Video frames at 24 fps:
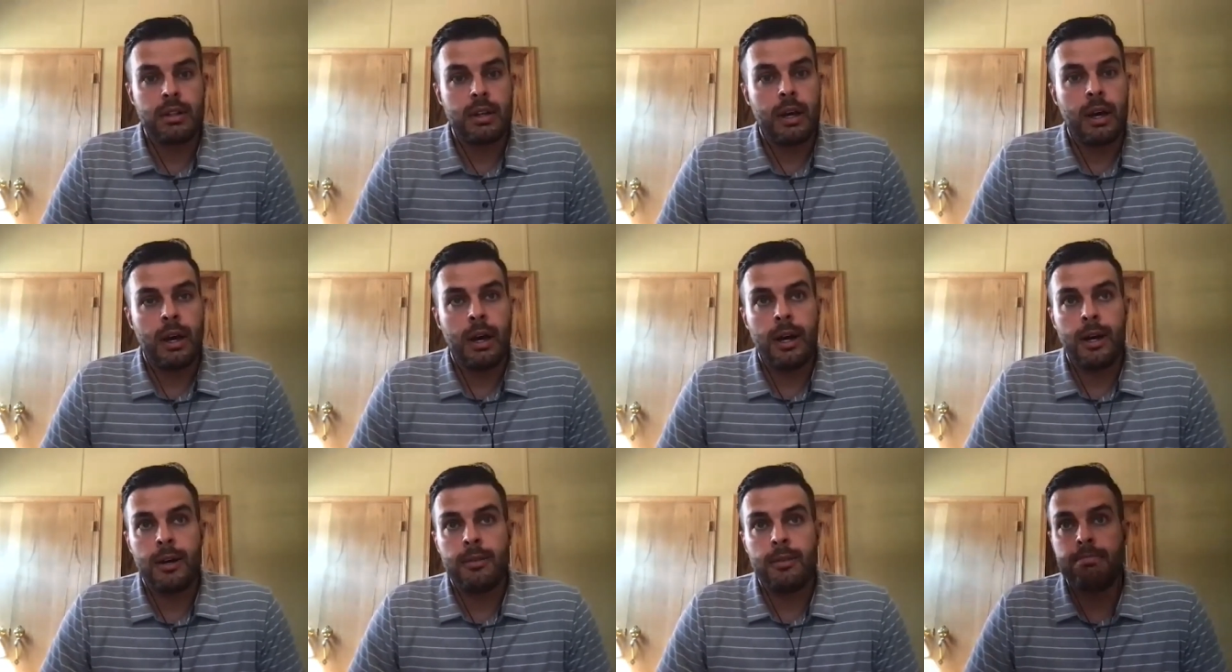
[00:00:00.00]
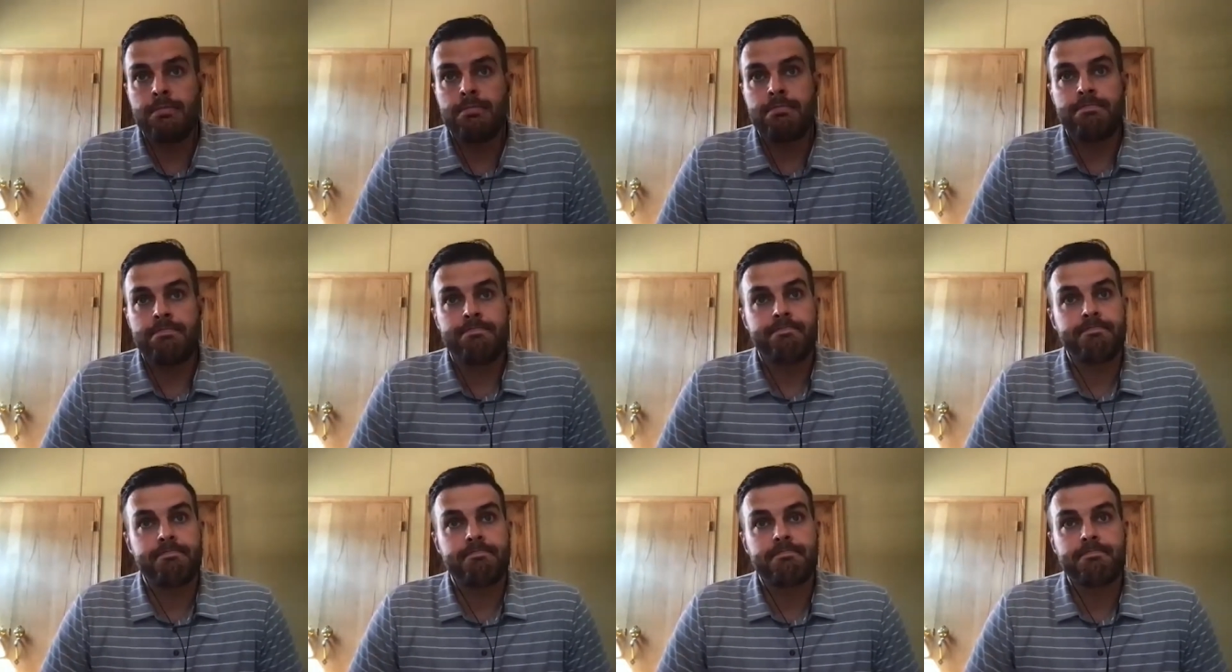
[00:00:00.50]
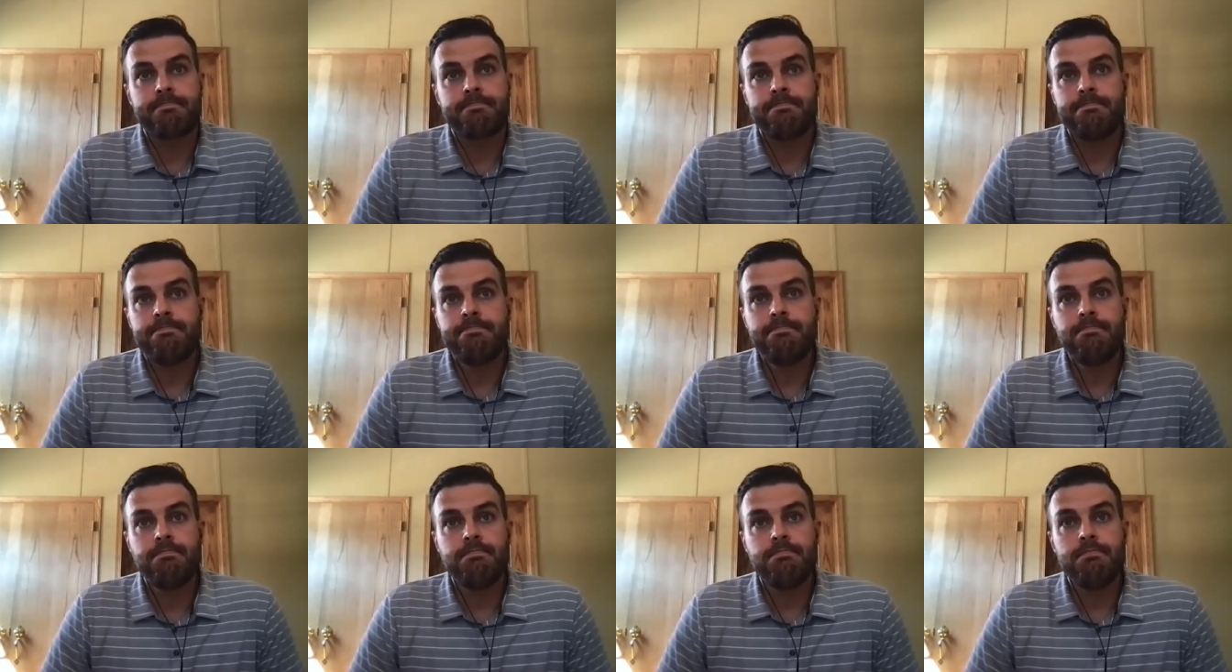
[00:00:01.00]
Um,
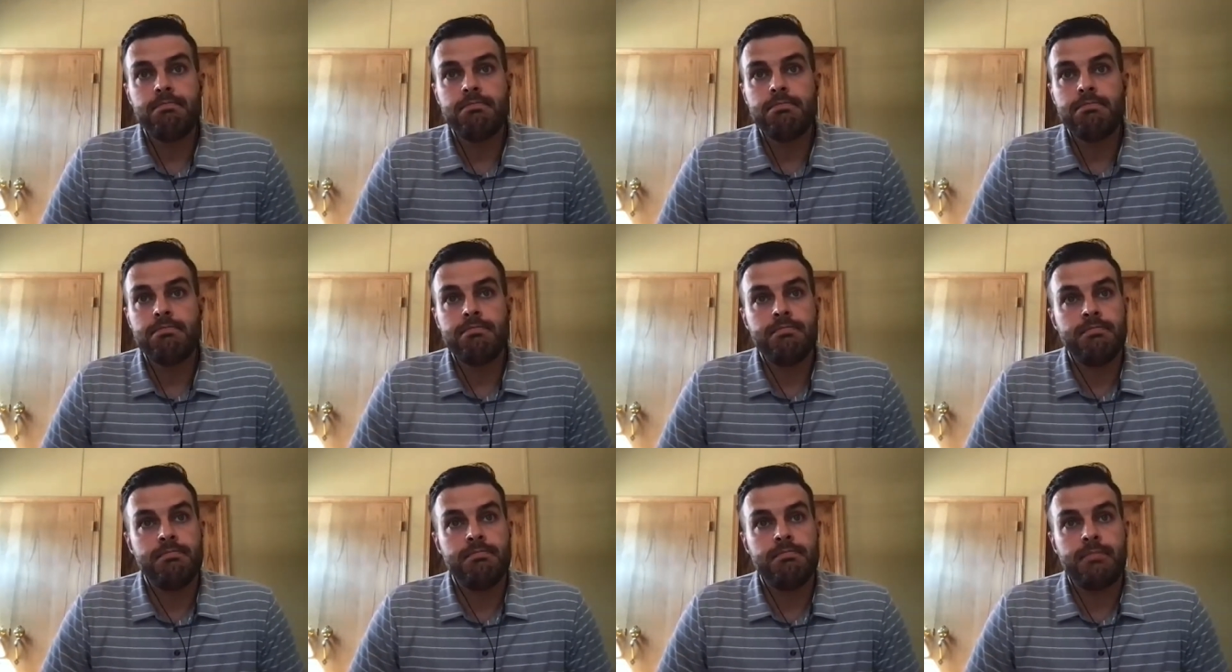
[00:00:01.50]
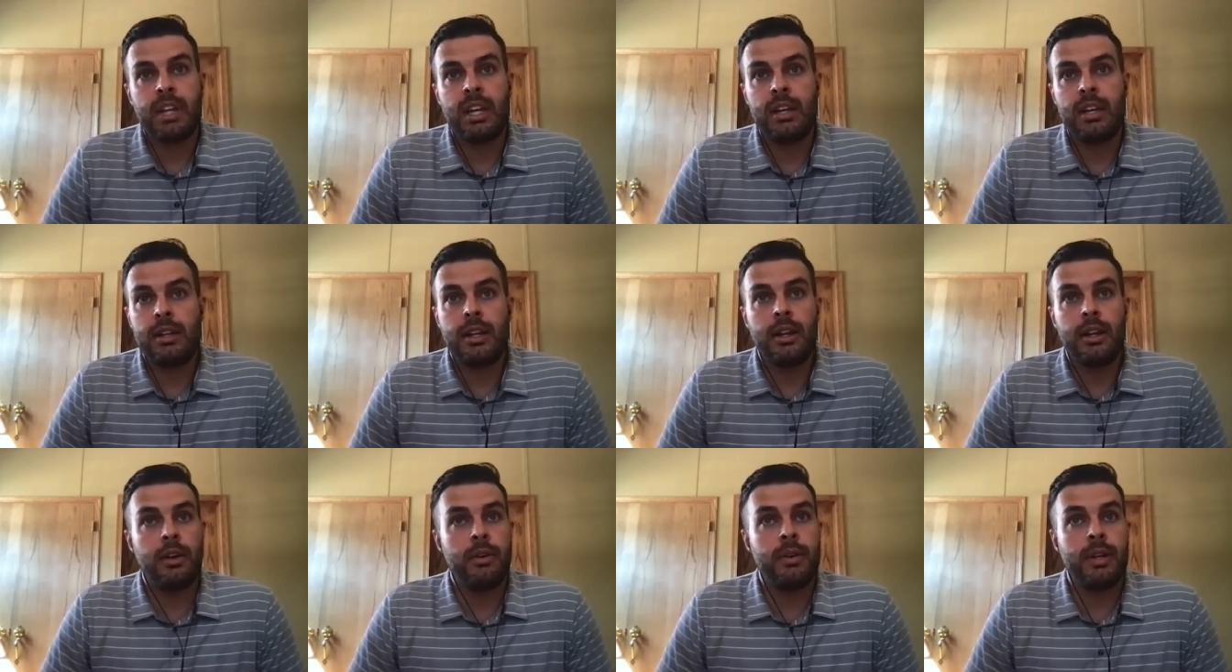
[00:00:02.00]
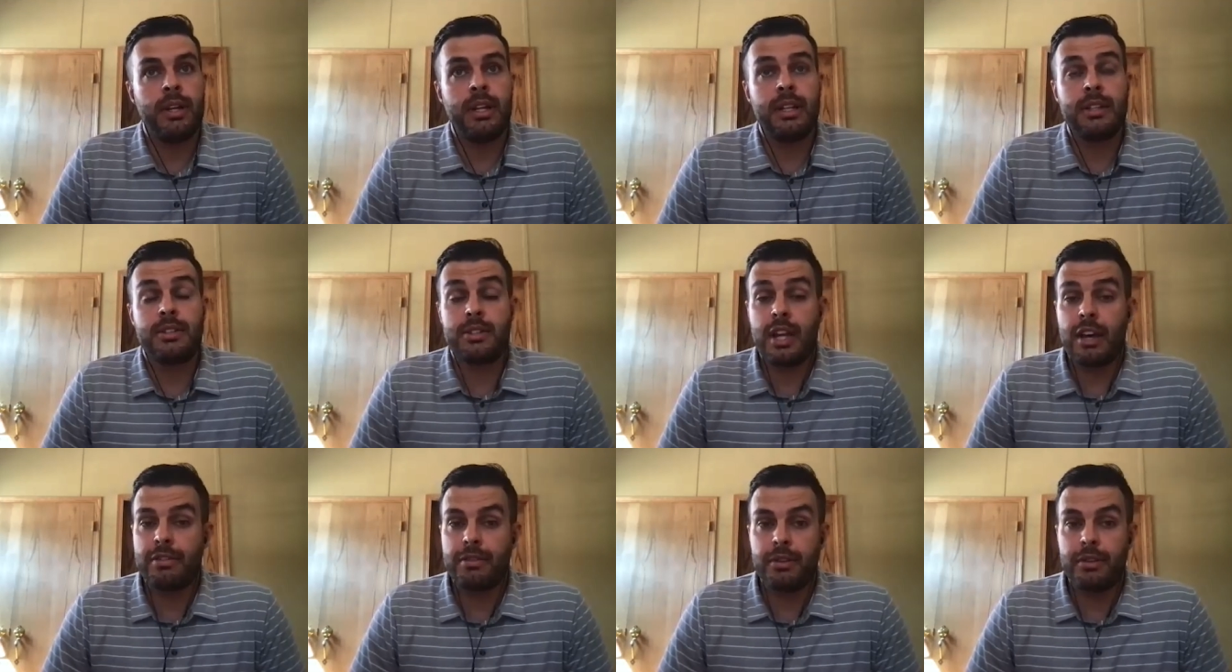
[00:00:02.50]
eh, you know, and
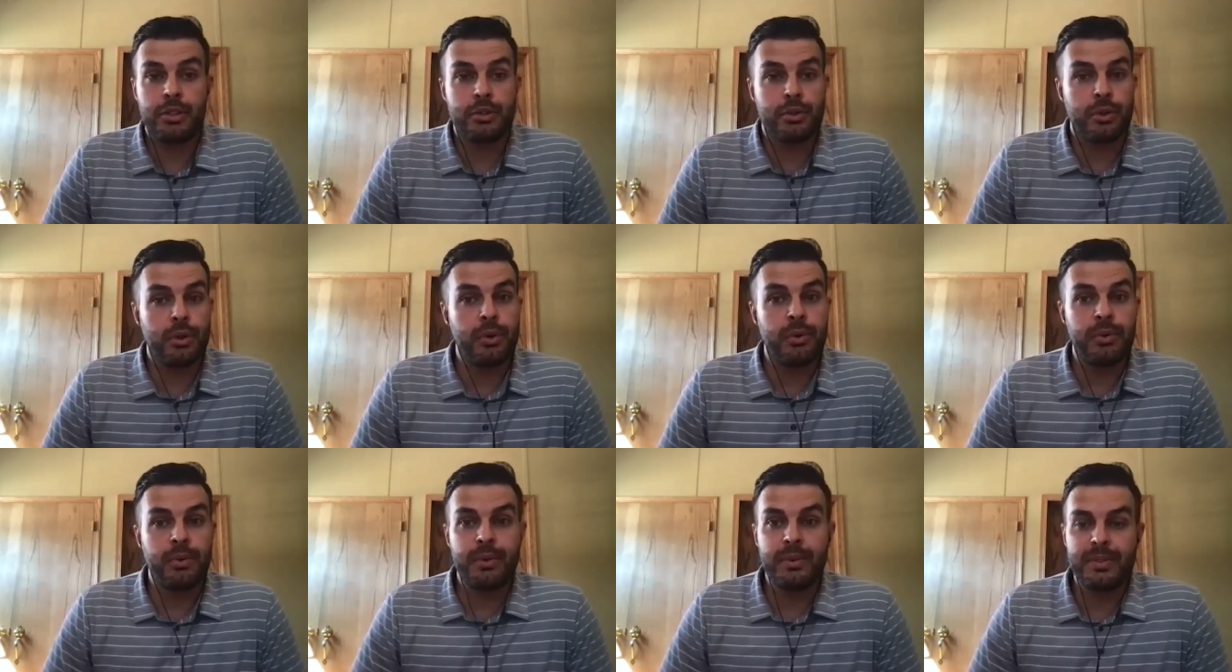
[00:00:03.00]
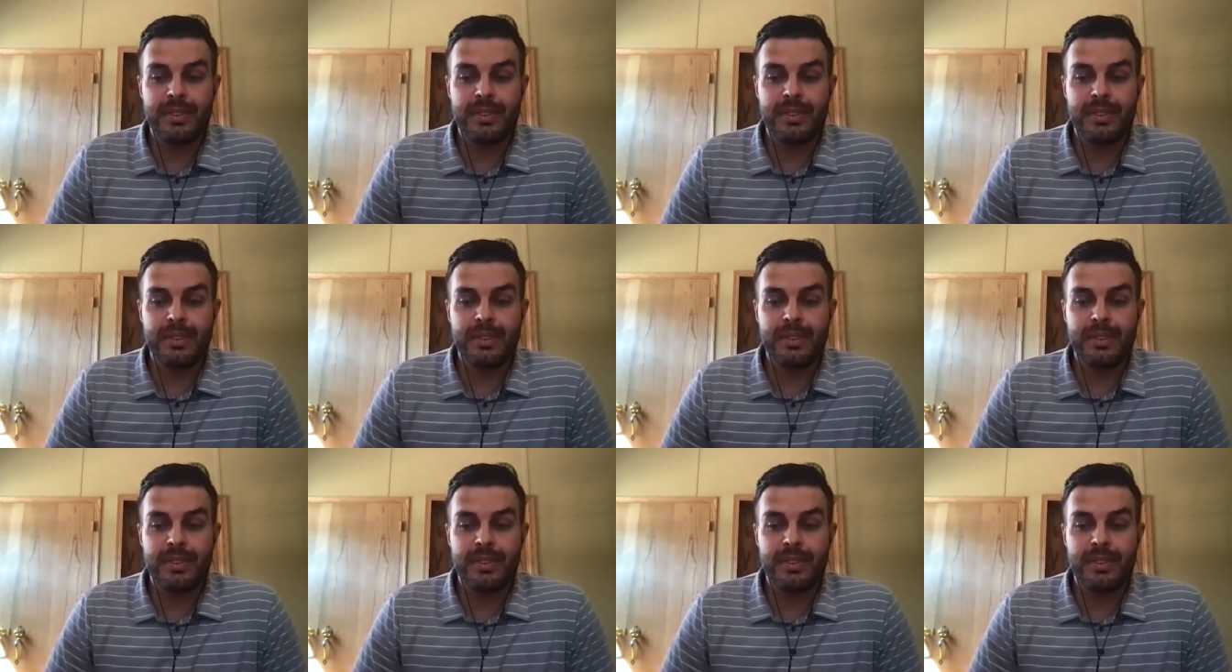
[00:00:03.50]
it's definitely true.